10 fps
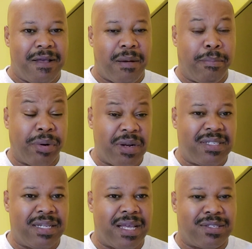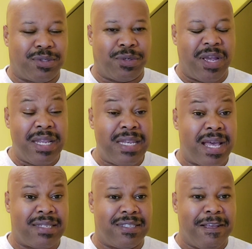a bird's nest or any
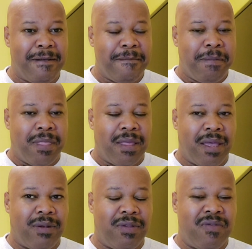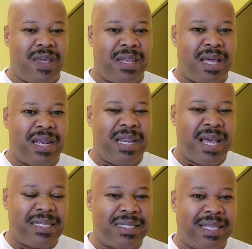nest, that a
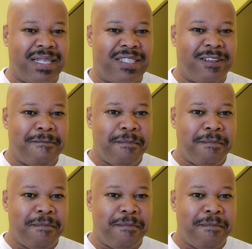nest is